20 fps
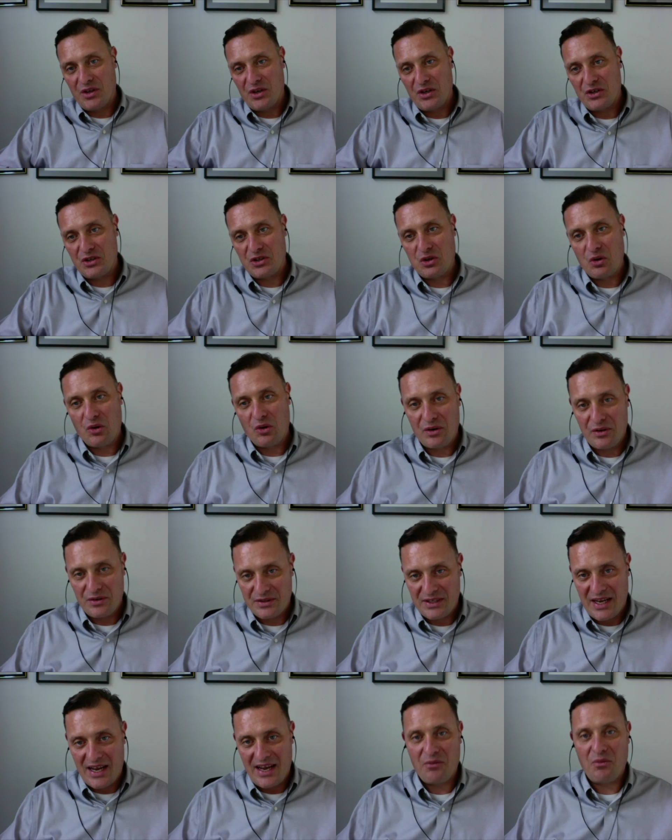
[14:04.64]
historical
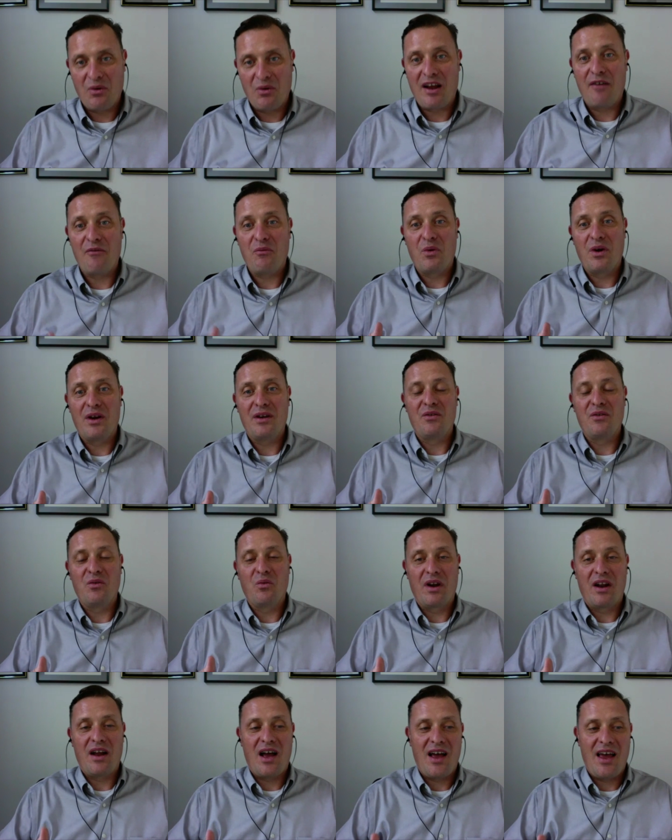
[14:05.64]
side, what
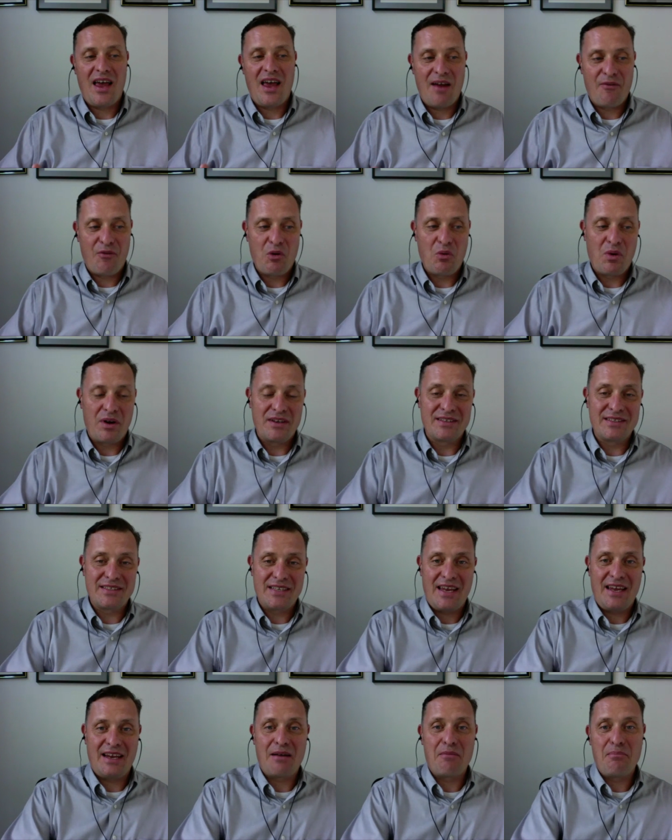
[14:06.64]
everyone is
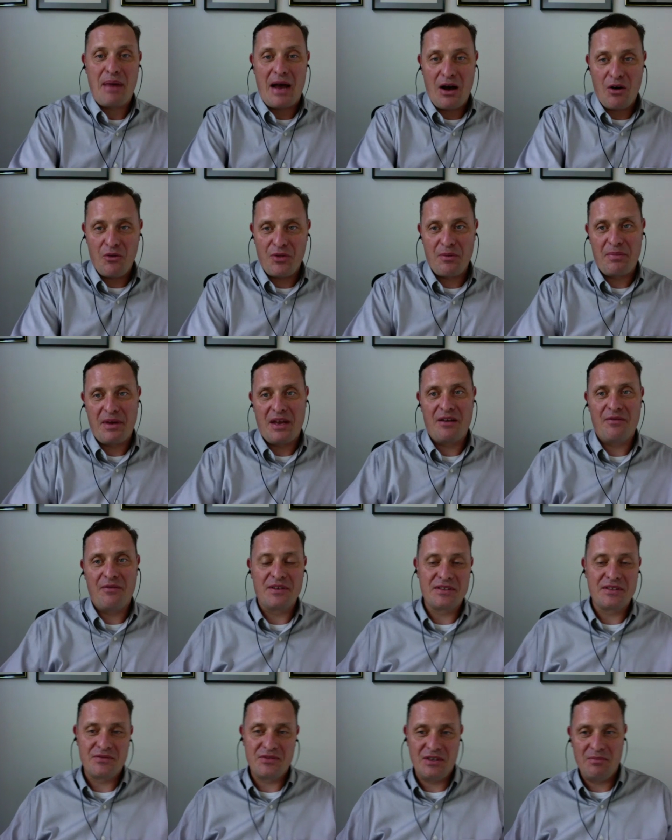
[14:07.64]
saying about the benefits
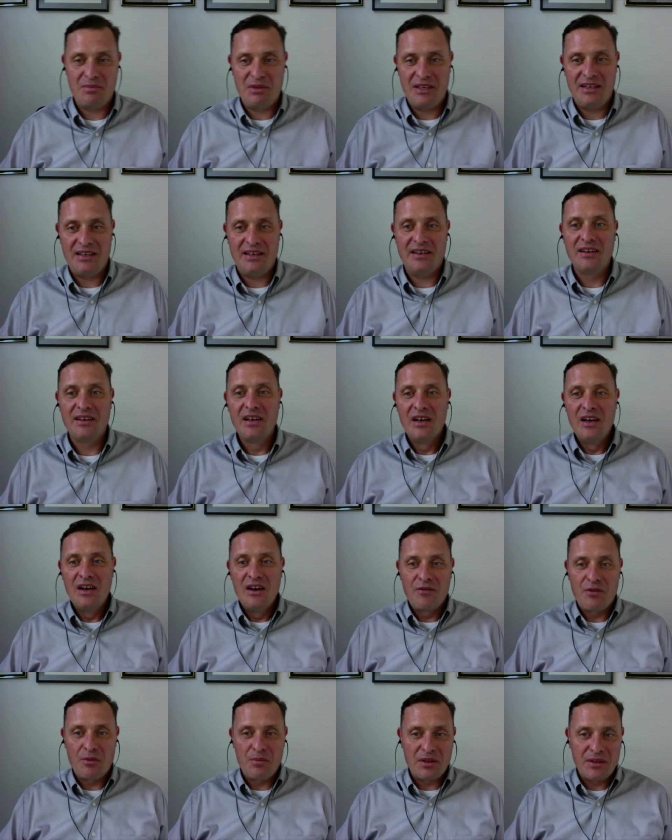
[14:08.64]
of CBD.
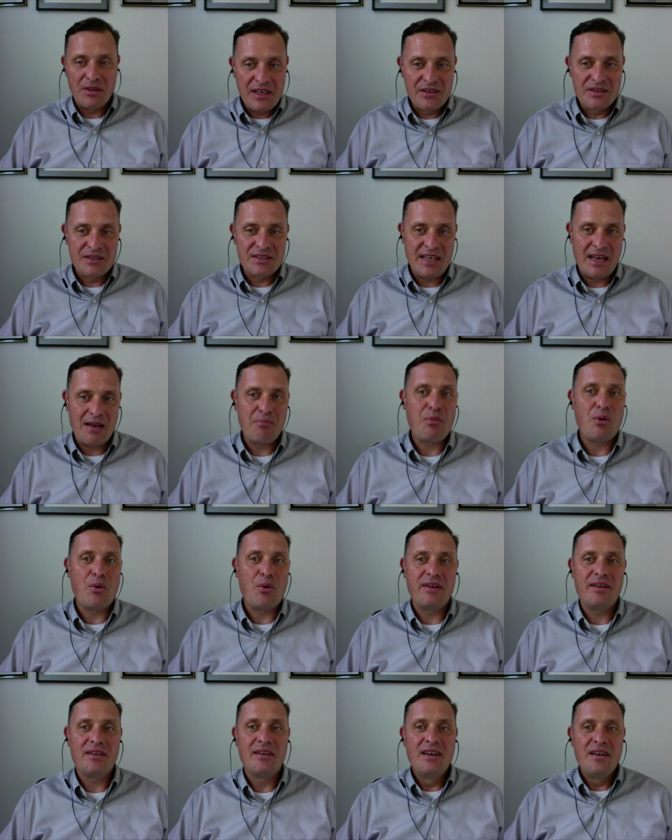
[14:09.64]
From the legal standpoint,
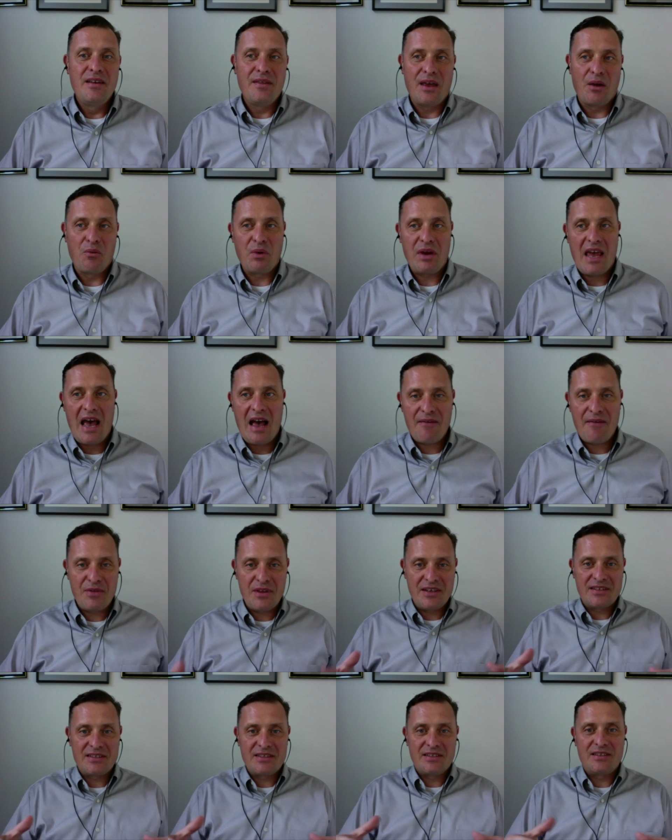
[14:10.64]
then we have
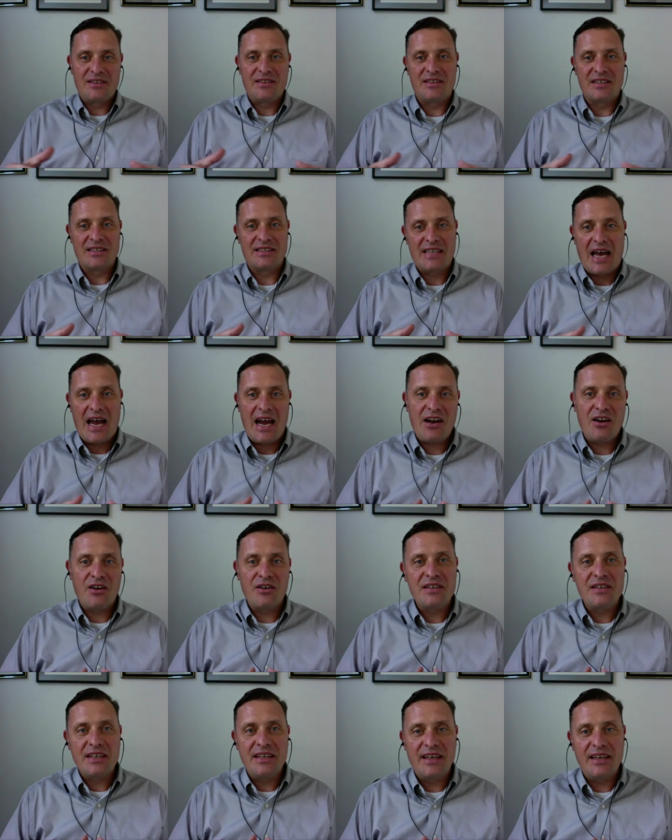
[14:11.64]
this desire
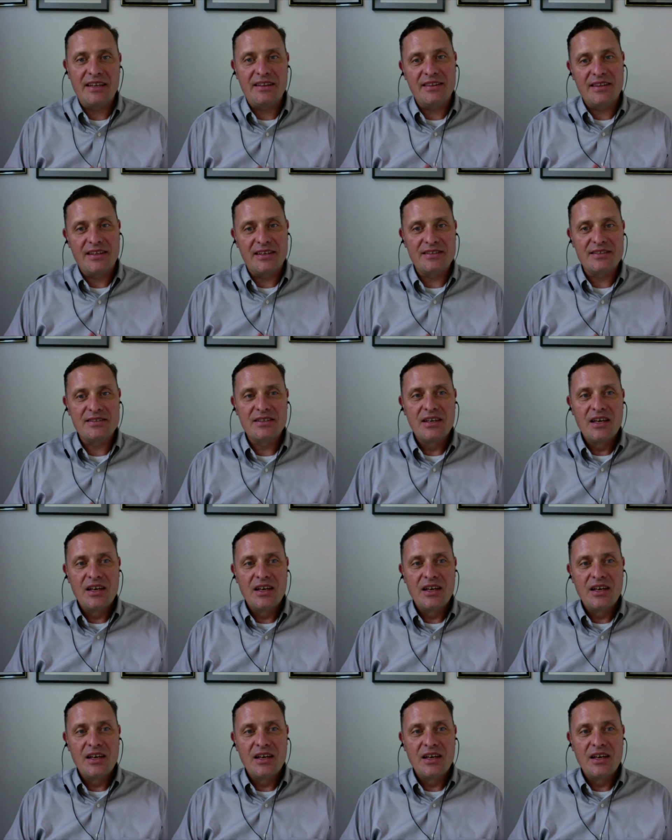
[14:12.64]
to get this